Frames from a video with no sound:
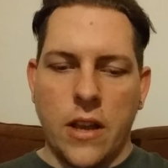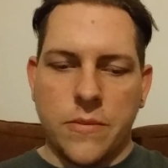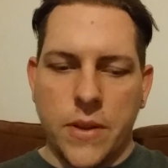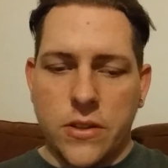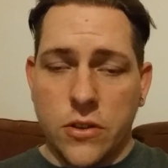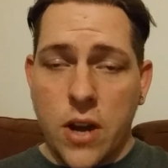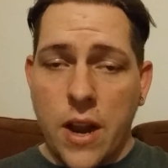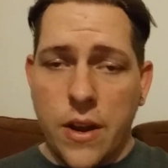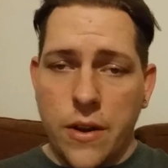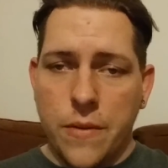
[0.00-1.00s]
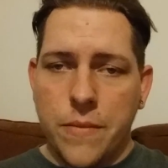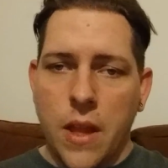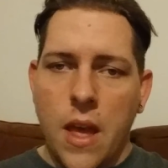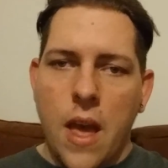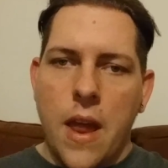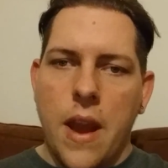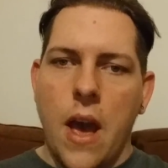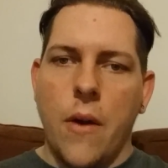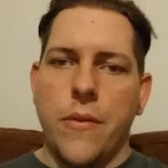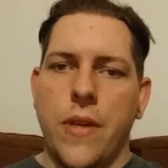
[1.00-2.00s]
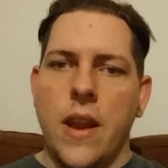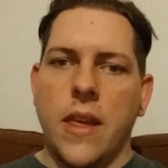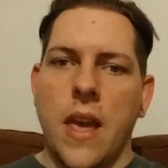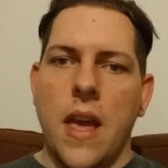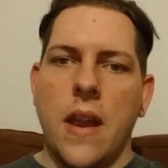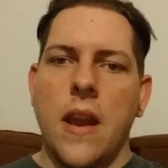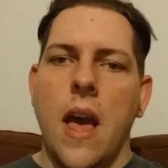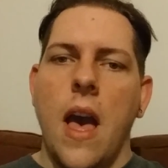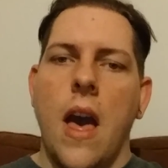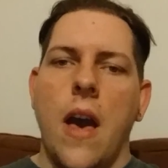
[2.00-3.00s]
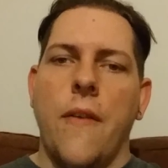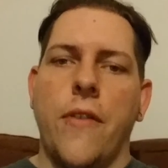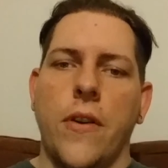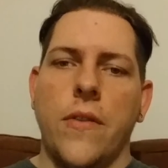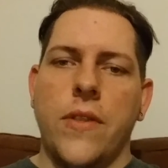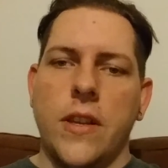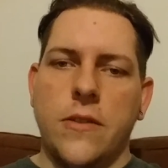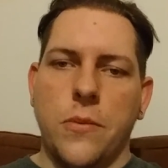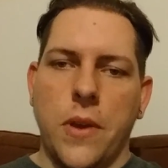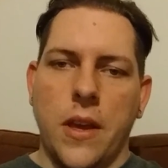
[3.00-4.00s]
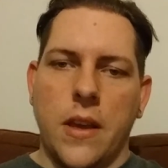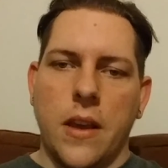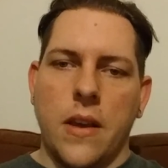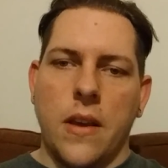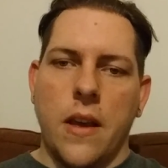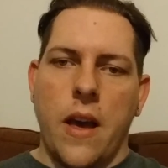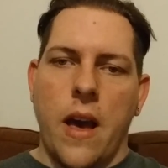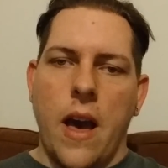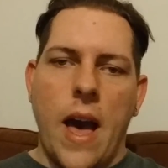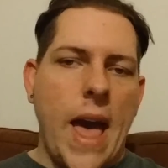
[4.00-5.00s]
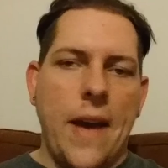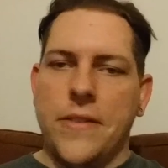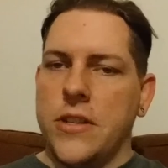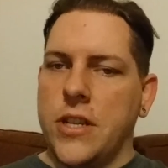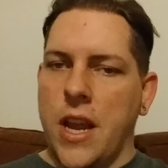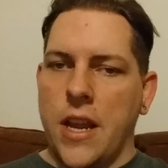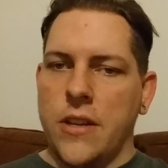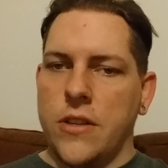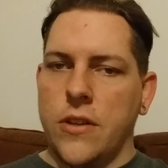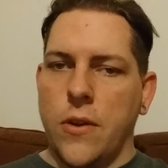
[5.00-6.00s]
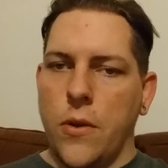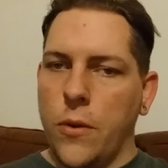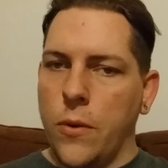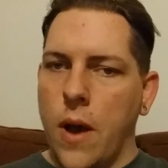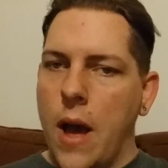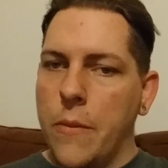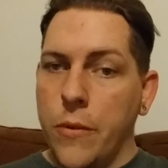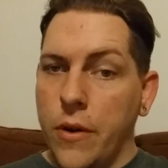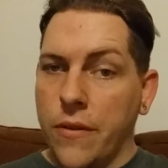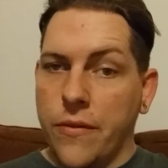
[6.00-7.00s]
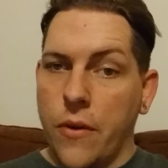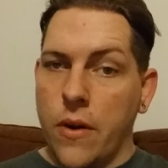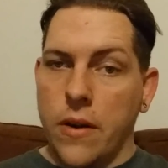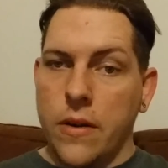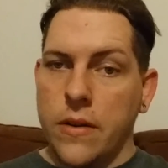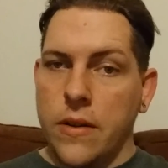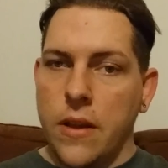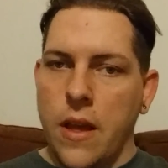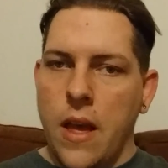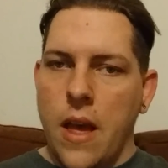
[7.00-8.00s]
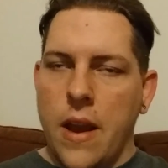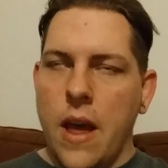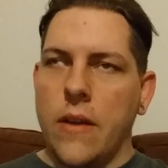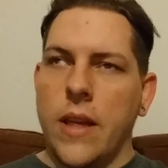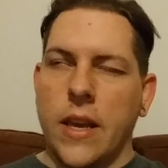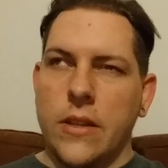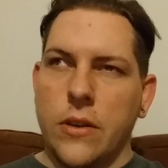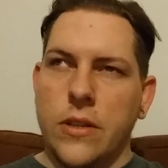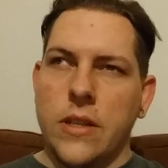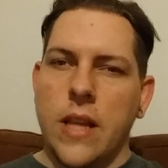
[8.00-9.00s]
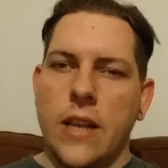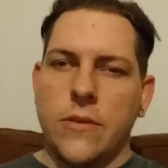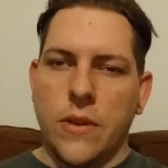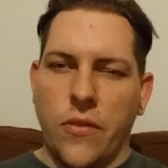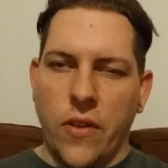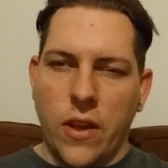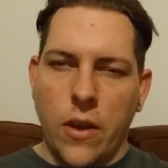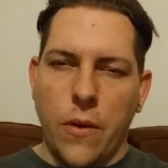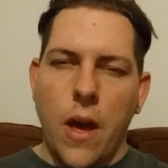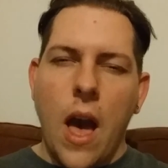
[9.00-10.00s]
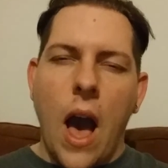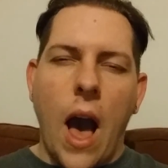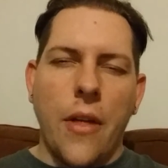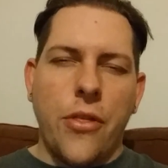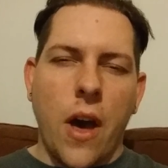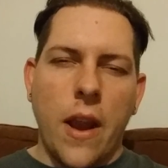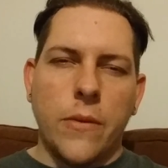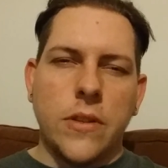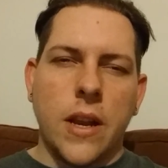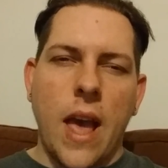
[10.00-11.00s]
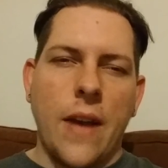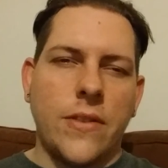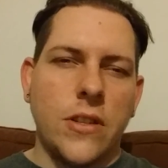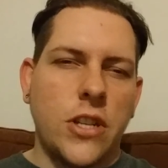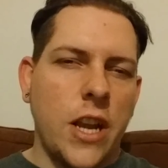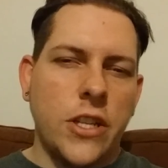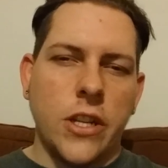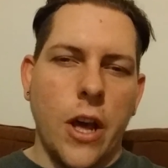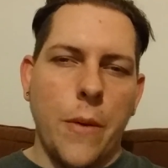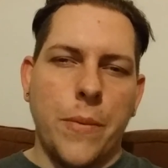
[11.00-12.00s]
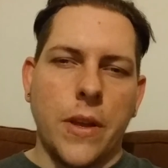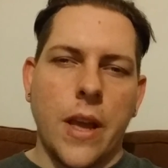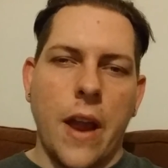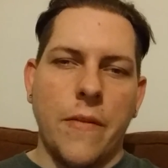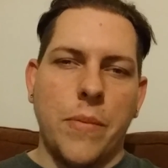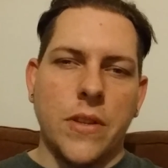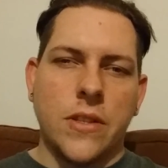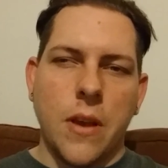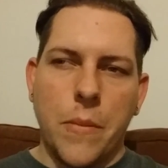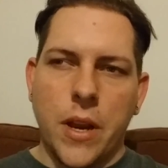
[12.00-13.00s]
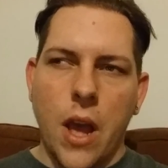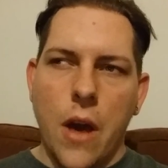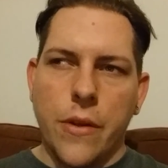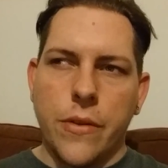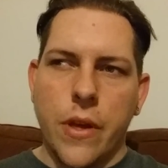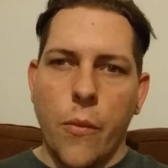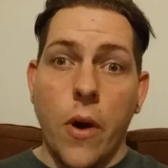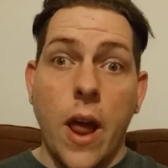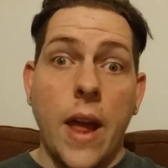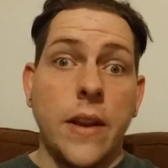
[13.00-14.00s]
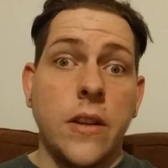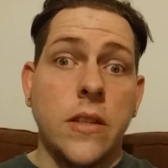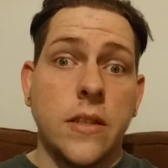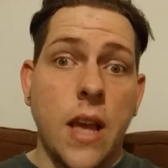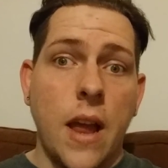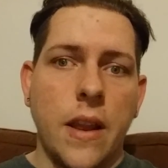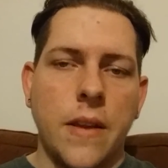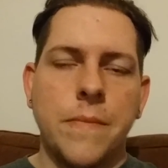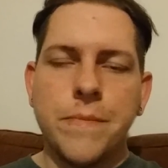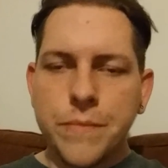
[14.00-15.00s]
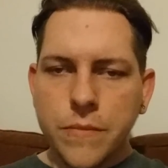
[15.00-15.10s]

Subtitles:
housemates are trying to do. Now, then again, for this week, I have to change who I'm rooting for. Now, like I told you in last week's video, I thought I was going to have to change it up and kind of put somebody other than what I had decided